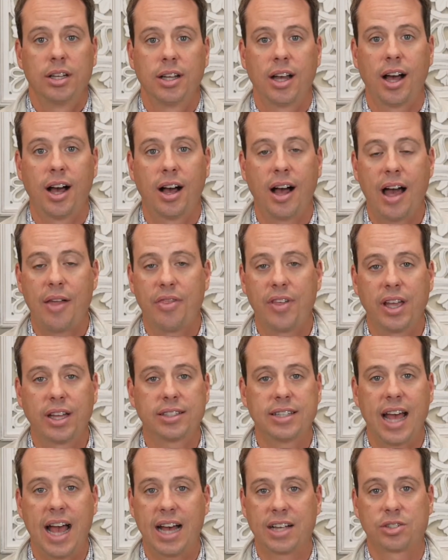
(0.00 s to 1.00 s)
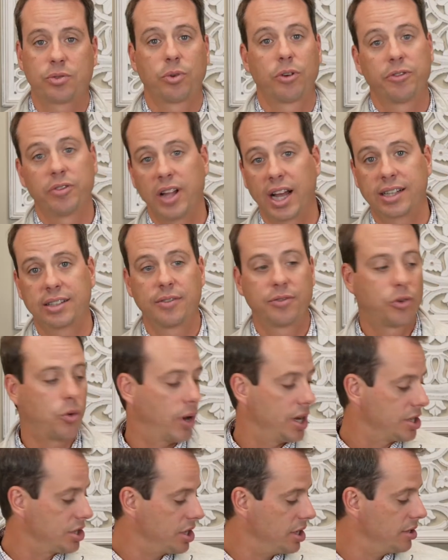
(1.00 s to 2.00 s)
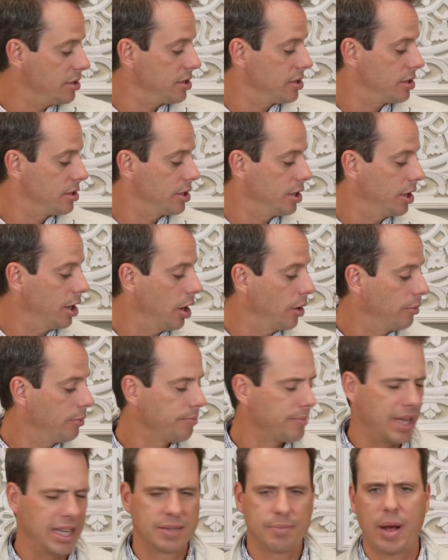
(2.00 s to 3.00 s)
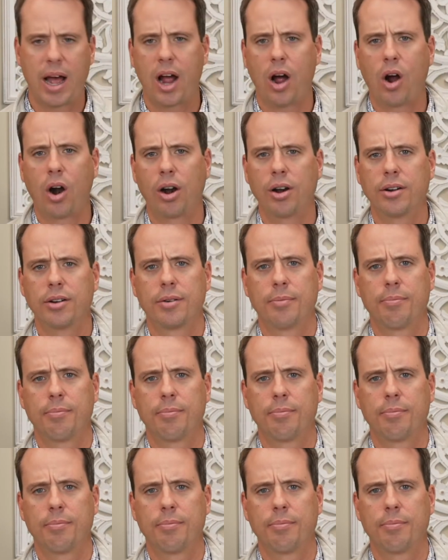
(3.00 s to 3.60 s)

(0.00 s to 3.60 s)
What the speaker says: I think, to ask reflective questions. You know, is my heart,